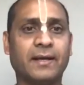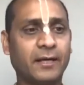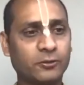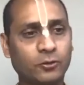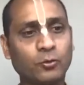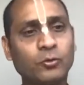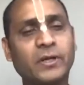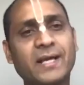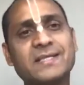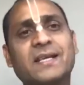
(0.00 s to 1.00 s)
and through the
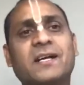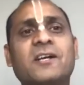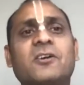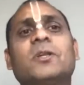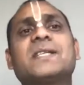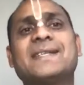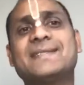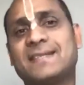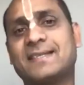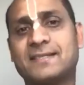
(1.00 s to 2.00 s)
reins, he controls the
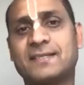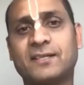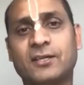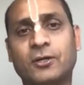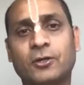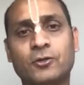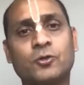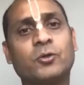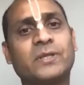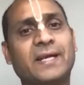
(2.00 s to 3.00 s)
senses.
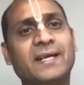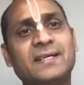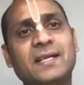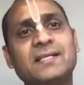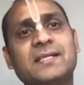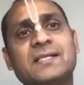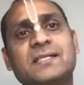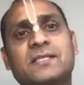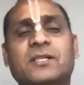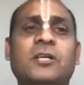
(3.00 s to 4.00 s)
So the
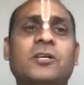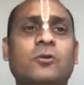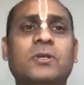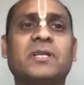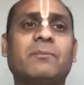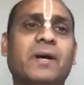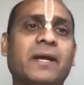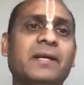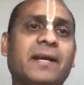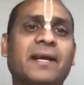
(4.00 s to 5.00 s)
intelligence controls the
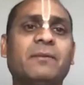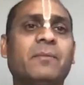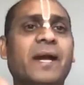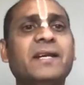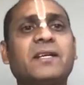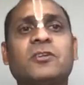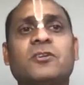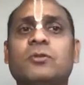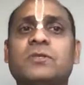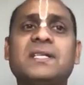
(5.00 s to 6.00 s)
mind, and mind
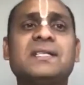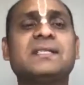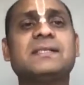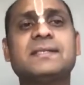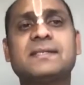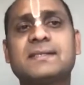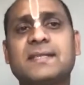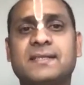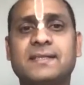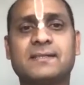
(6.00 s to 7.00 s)
controls the
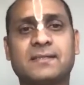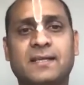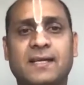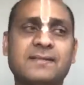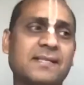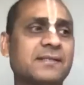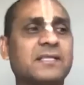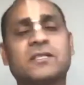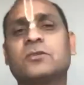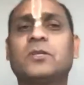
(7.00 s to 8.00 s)
senses, and
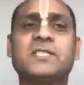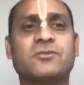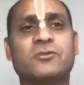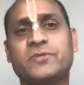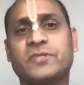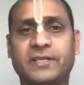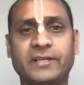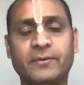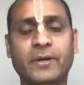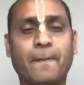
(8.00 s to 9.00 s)
senses control the sense object
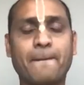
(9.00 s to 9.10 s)
anyway.